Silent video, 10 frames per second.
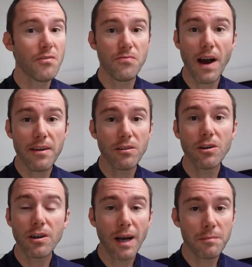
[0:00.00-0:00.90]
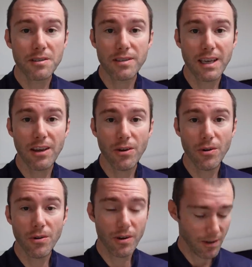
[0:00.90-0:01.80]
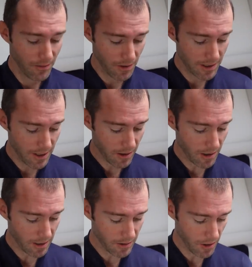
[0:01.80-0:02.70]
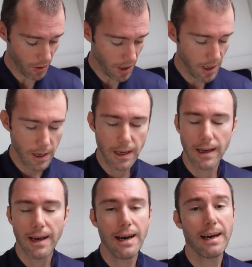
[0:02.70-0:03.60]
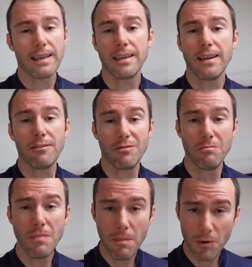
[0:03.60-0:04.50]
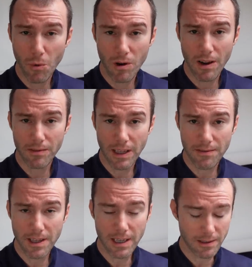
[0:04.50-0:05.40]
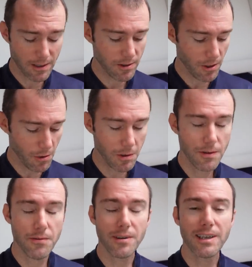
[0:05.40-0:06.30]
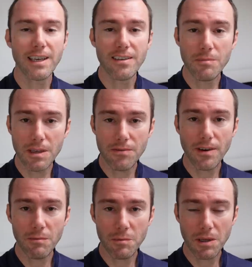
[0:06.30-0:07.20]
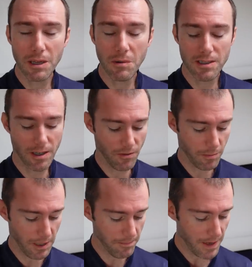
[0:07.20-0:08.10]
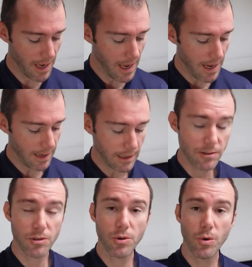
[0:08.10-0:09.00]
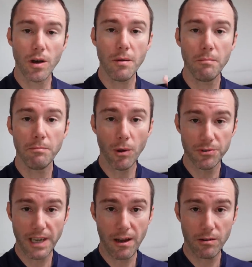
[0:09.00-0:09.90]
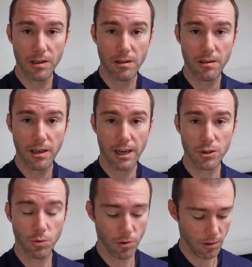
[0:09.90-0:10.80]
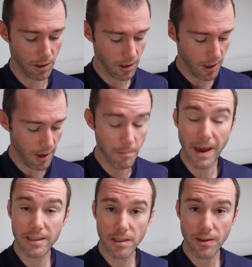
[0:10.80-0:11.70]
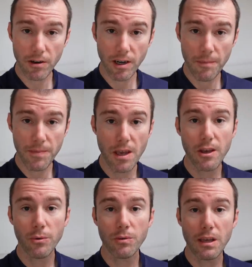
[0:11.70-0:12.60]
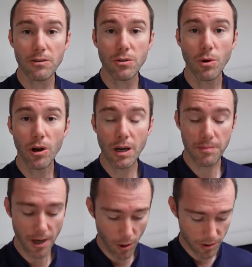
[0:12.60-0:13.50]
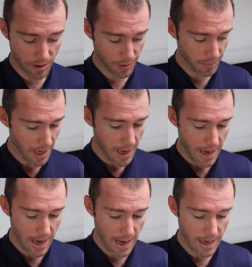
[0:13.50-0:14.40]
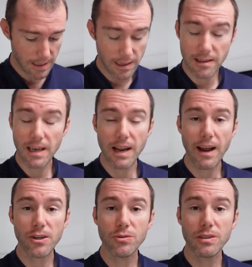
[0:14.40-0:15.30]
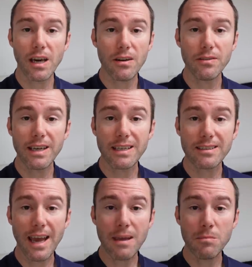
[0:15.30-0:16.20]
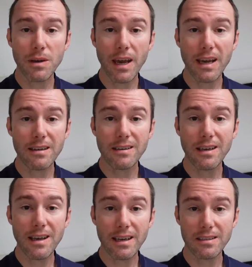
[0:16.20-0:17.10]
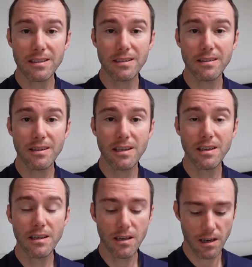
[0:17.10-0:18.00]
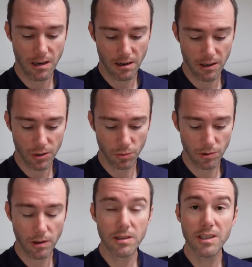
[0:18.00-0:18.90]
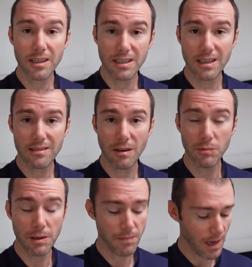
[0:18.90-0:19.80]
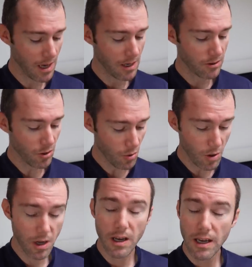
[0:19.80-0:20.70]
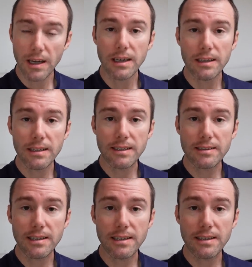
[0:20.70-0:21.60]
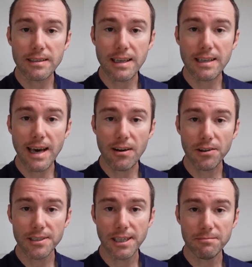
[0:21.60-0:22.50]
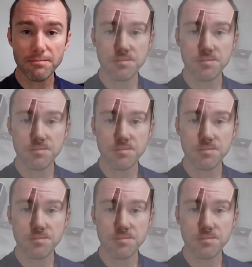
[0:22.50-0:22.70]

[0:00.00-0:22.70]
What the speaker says: the final hookups here for this aircon. So I cannot remember where I've left things, so forgive me if I'm repeating myself, but I need to bolt down the actual base of the aircon. We need to hook up the hoses and then actually kind of like tape and connect the actual ducting assembly. So let's get that all done.